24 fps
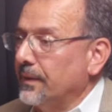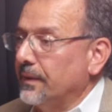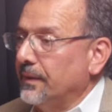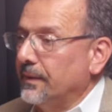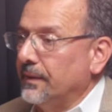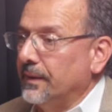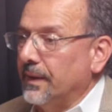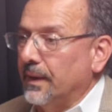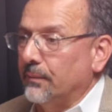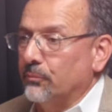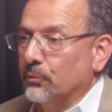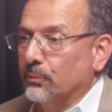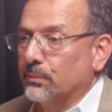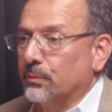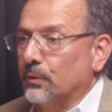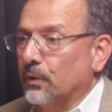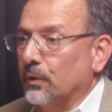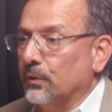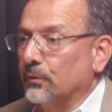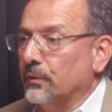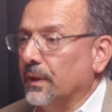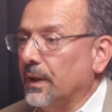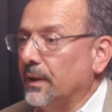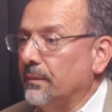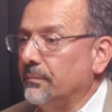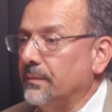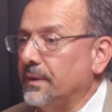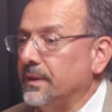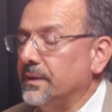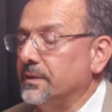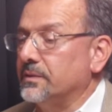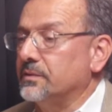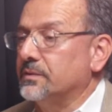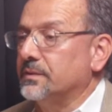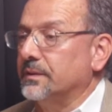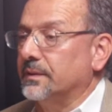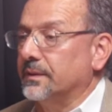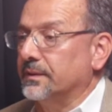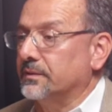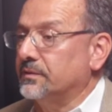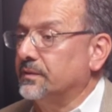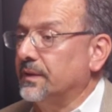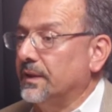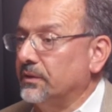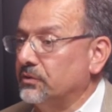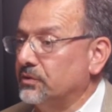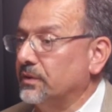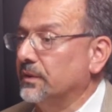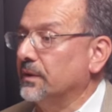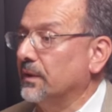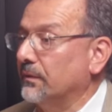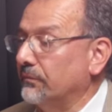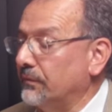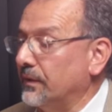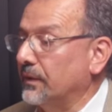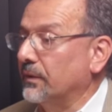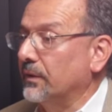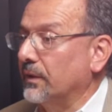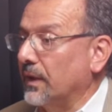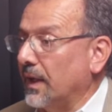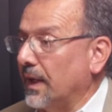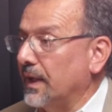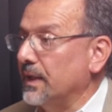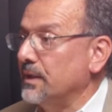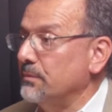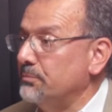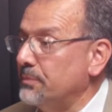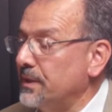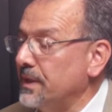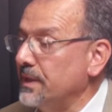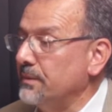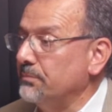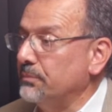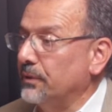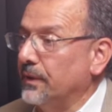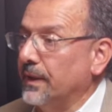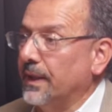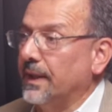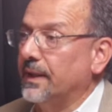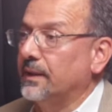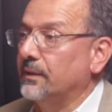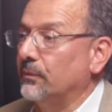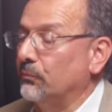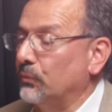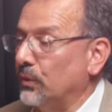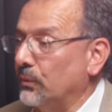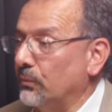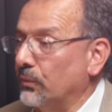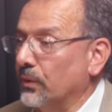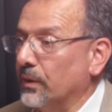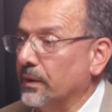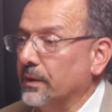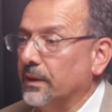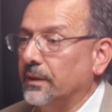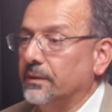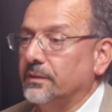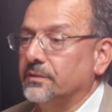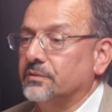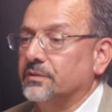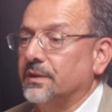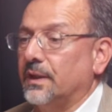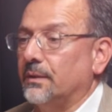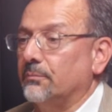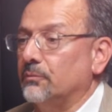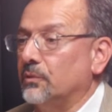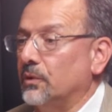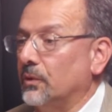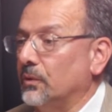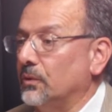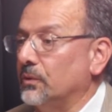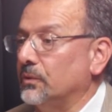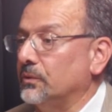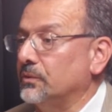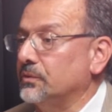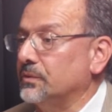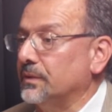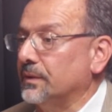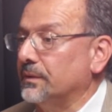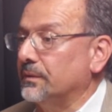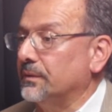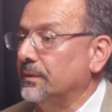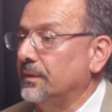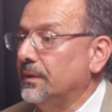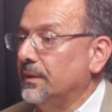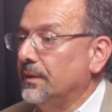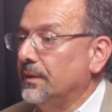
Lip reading: The ABLE program is an extension of their IEP plan, and we work on the same goals and